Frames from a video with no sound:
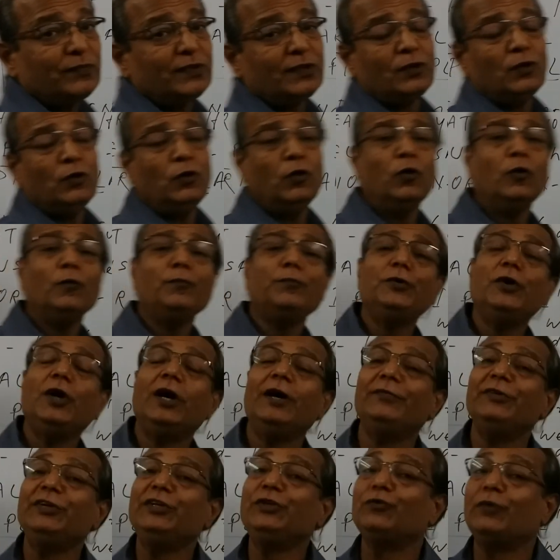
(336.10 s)
Hope you
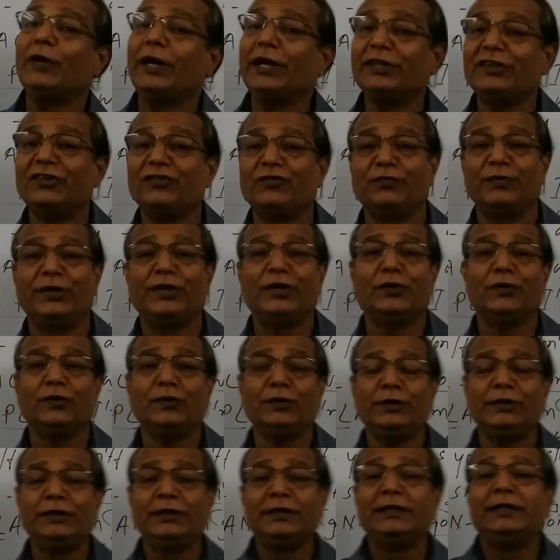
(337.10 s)
have enjoyed this
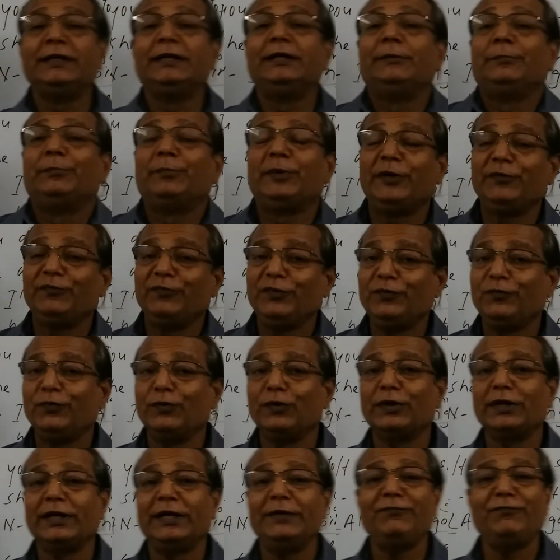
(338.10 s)
video. But
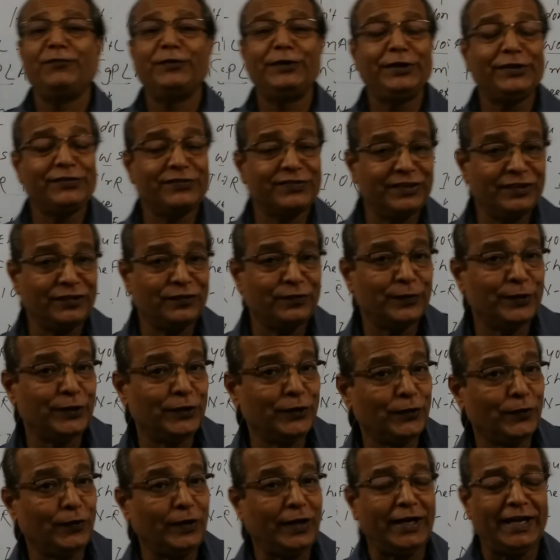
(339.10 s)
before I finish this
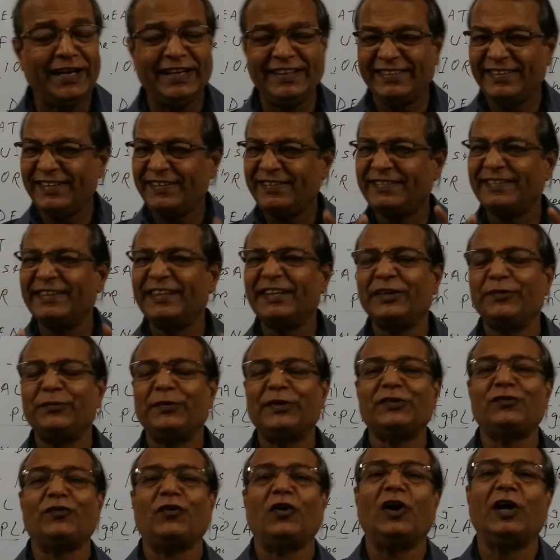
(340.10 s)
video, I just
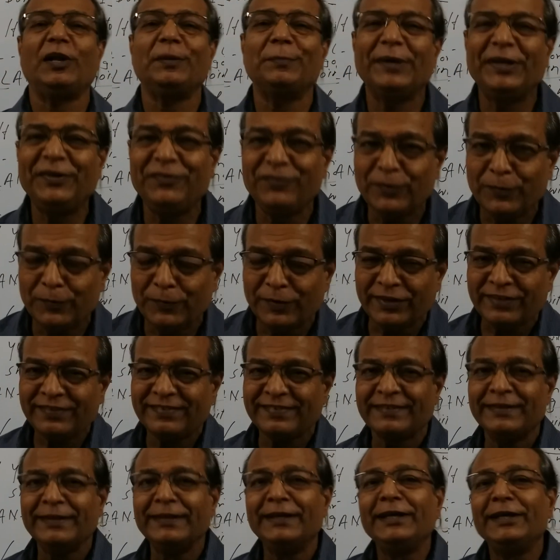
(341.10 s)
request all my viewers
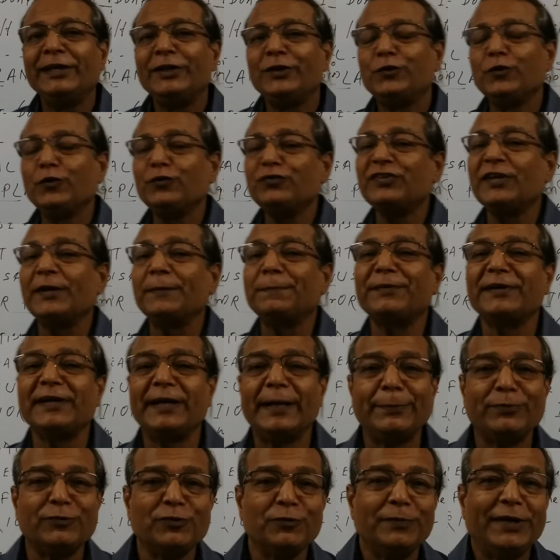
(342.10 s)
to
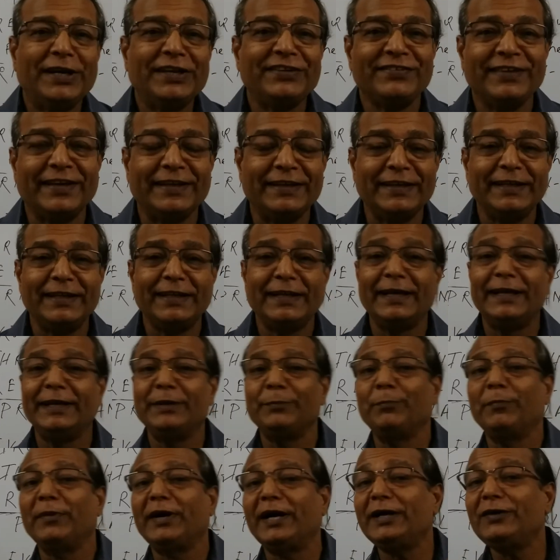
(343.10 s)
subscribe to my channel,
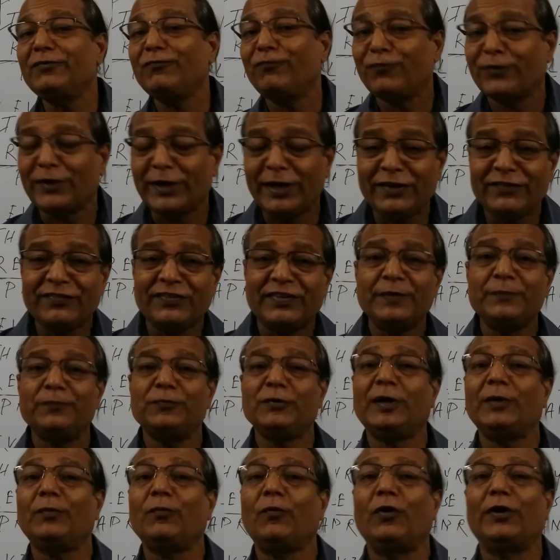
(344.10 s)
and my friends, if you
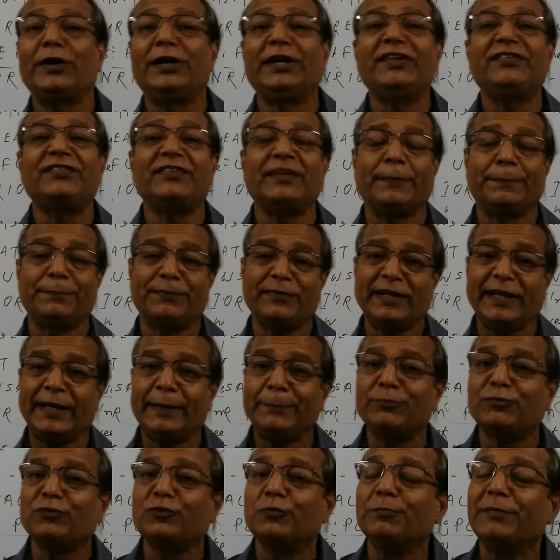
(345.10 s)
have already
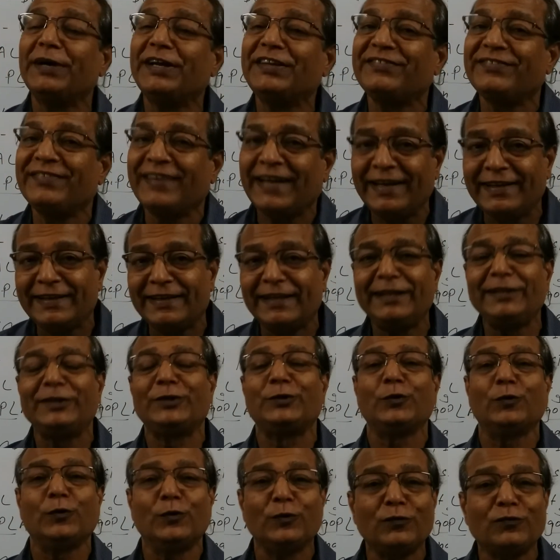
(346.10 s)
subscribed to my channel,
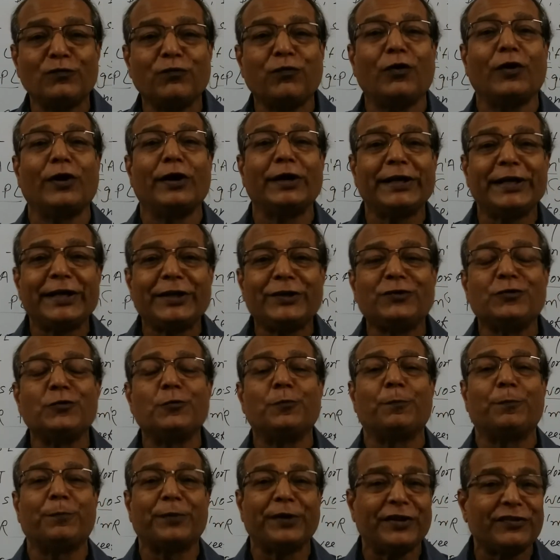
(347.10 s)
don't forget to
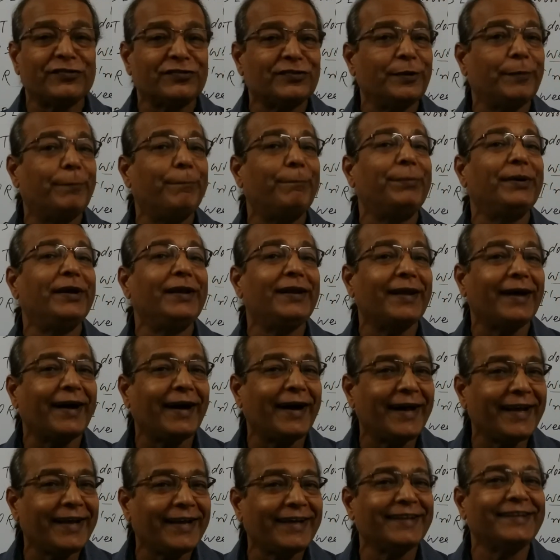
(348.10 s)
press the bell
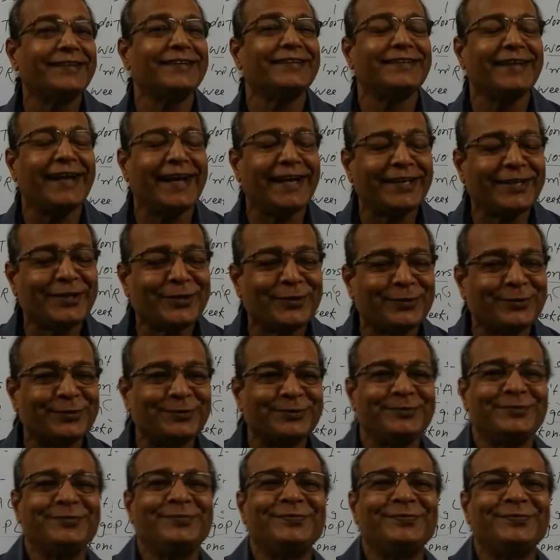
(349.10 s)
icon. Thank you.